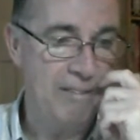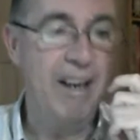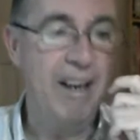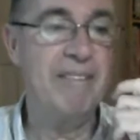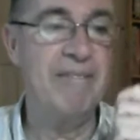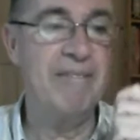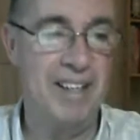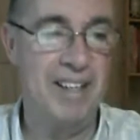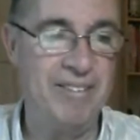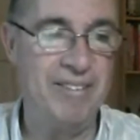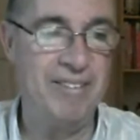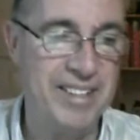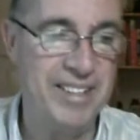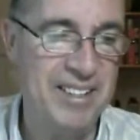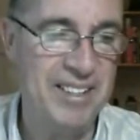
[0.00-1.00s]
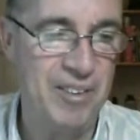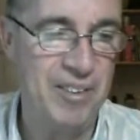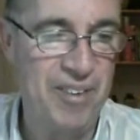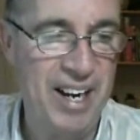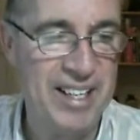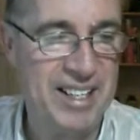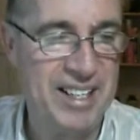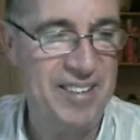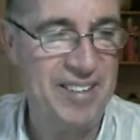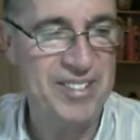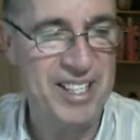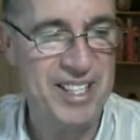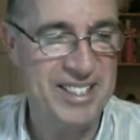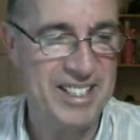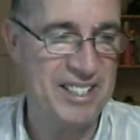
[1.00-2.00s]
Daniel Radcliffe,
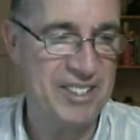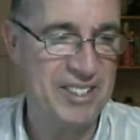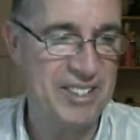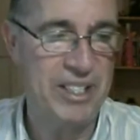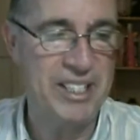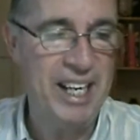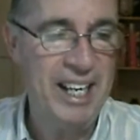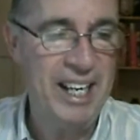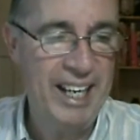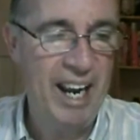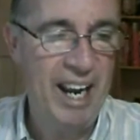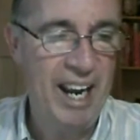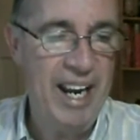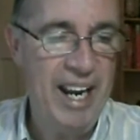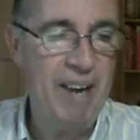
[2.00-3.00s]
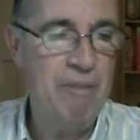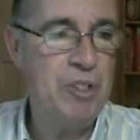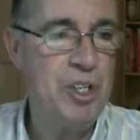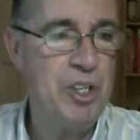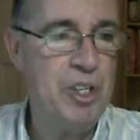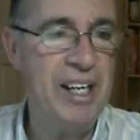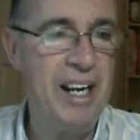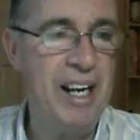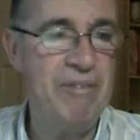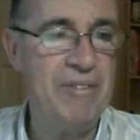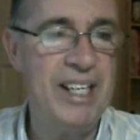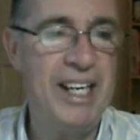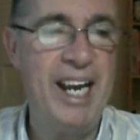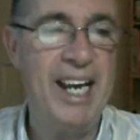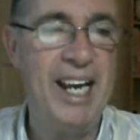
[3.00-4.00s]
says Sasquatch. Yeah, it was good enough
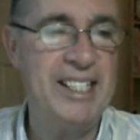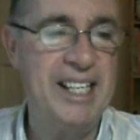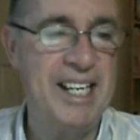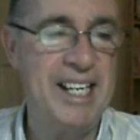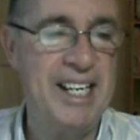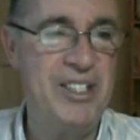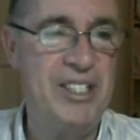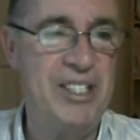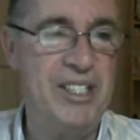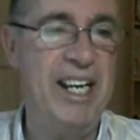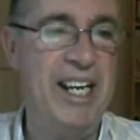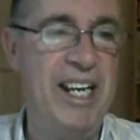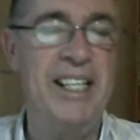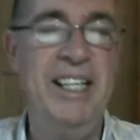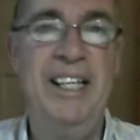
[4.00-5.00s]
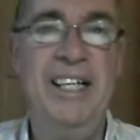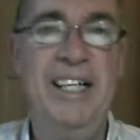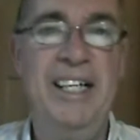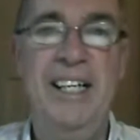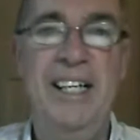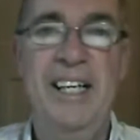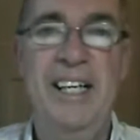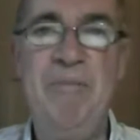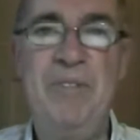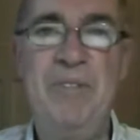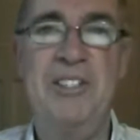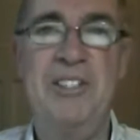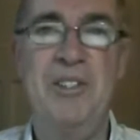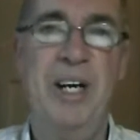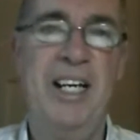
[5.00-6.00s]
to get it as you did.
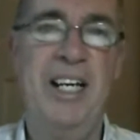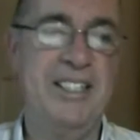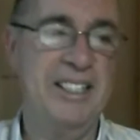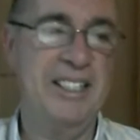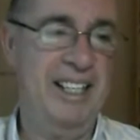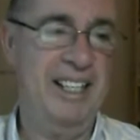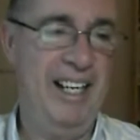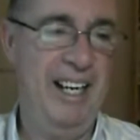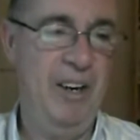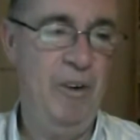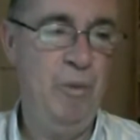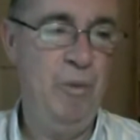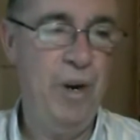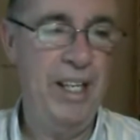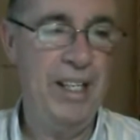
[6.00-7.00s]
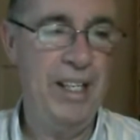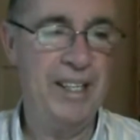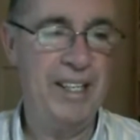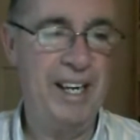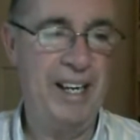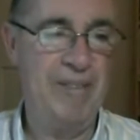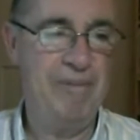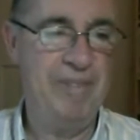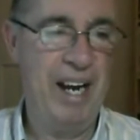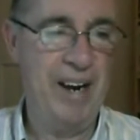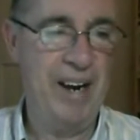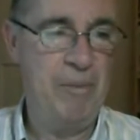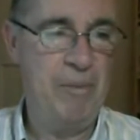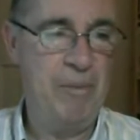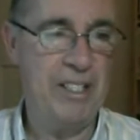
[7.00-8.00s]
Sasquatch, with
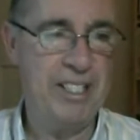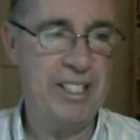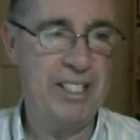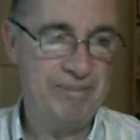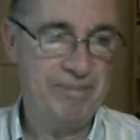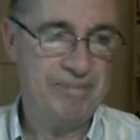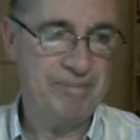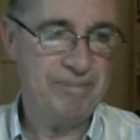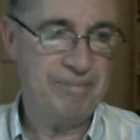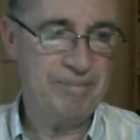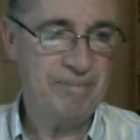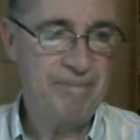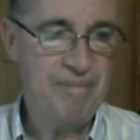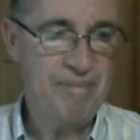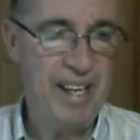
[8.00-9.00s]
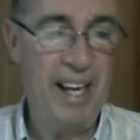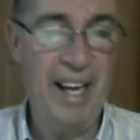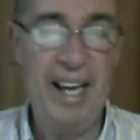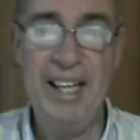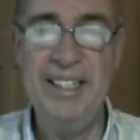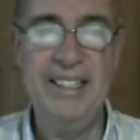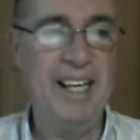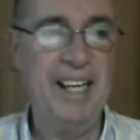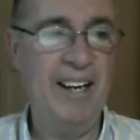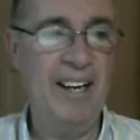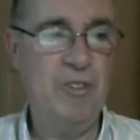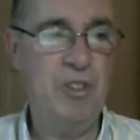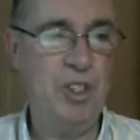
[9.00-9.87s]
Harry Potter. And hello,